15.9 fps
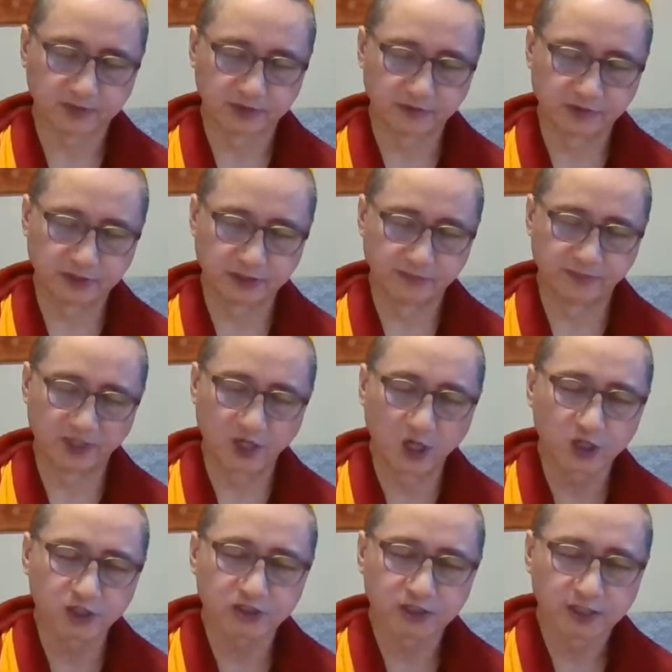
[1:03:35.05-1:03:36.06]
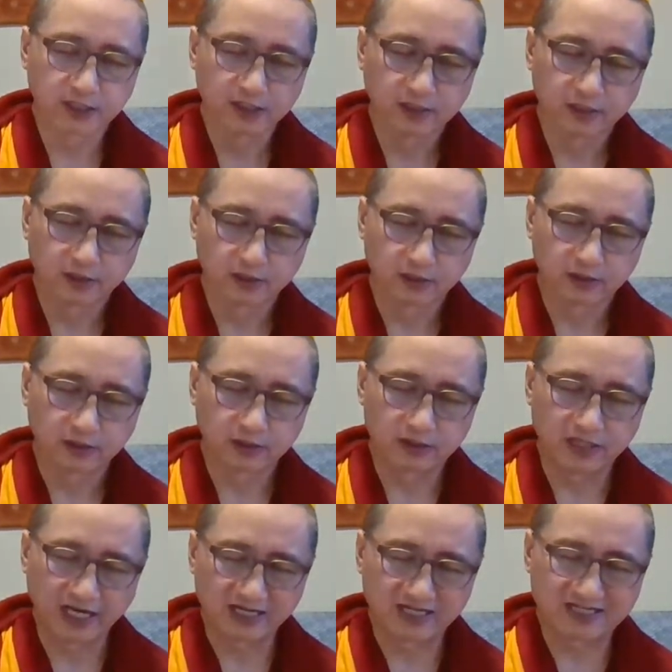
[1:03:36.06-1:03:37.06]
You see, because
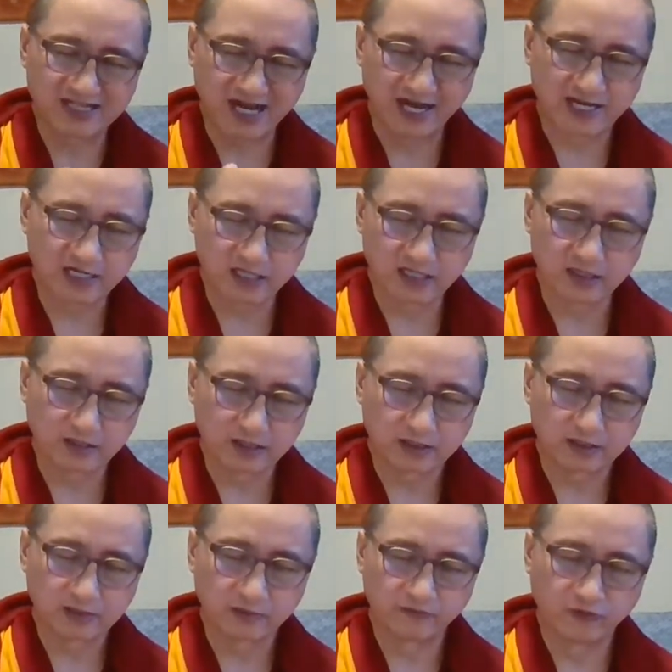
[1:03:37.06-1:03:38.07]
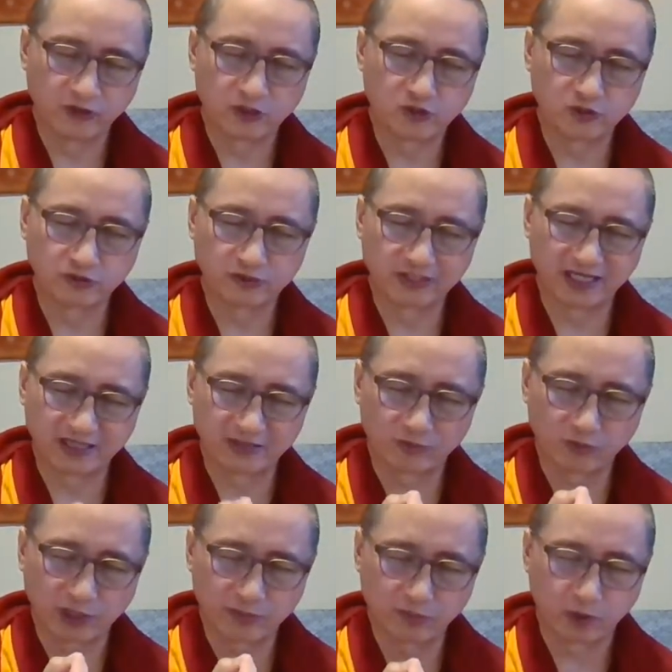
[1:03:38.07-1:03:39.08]
that tiny virtue,
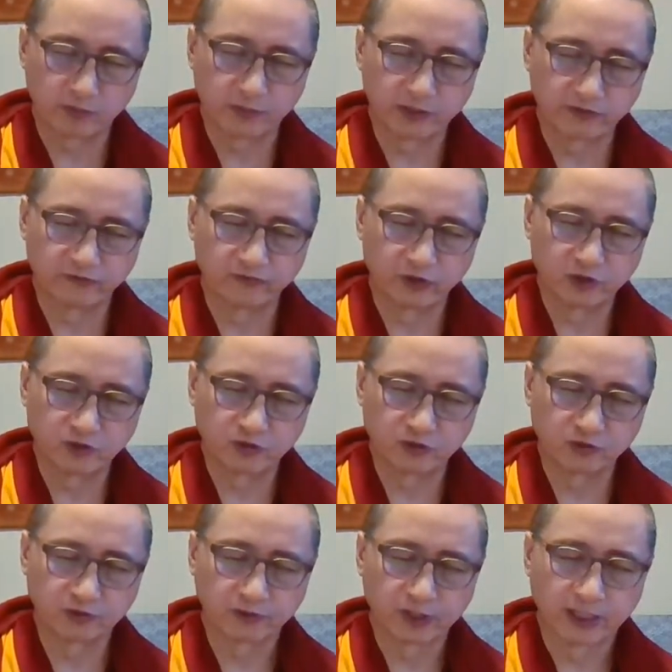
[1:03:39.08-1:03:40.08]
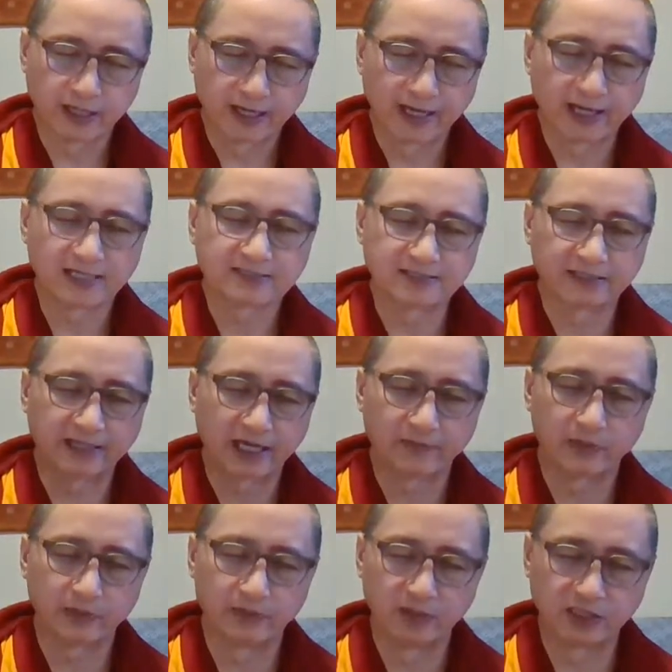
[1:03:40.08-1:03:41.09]
that one moment of virtue, has the
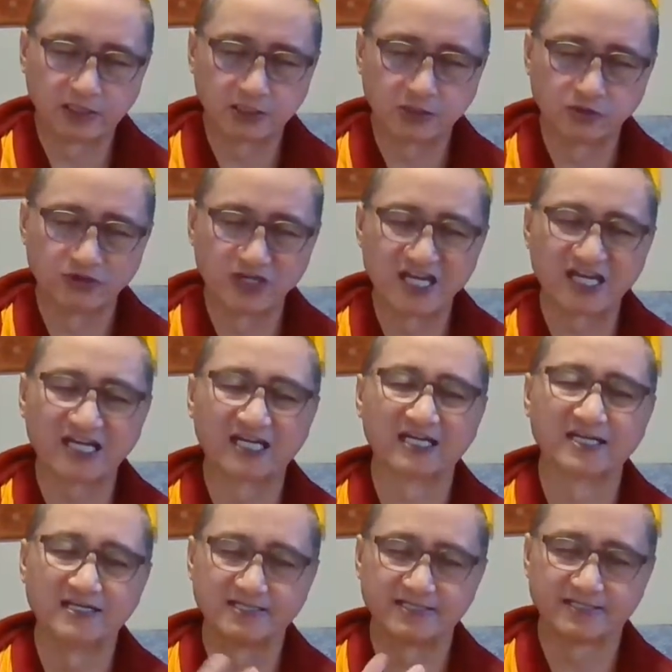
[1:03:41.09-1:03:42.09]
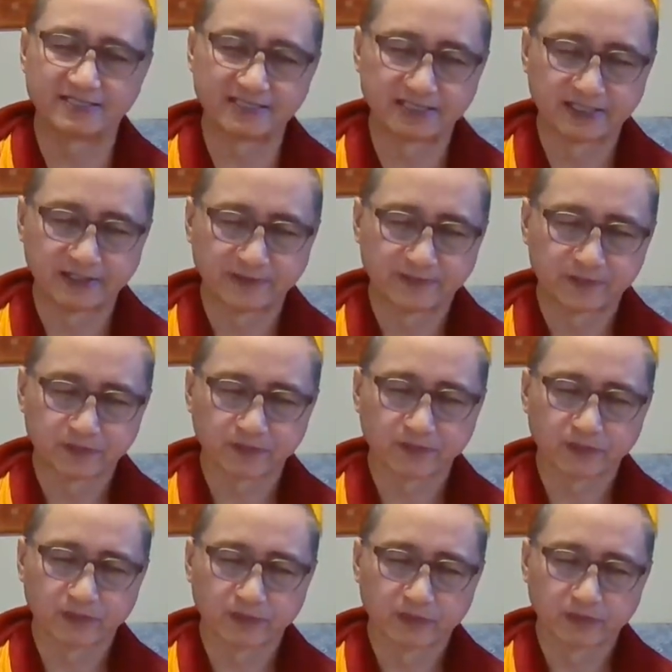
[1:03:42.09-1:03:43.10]
capability to increase
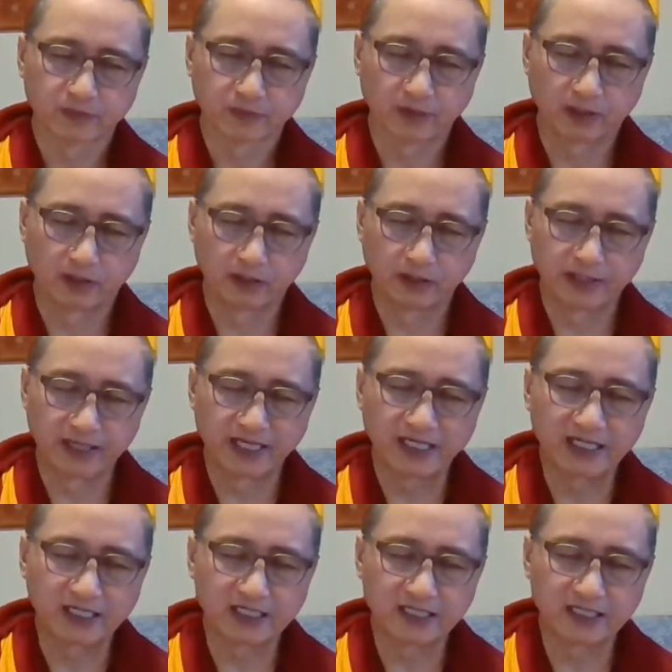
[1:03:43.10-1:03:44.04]
all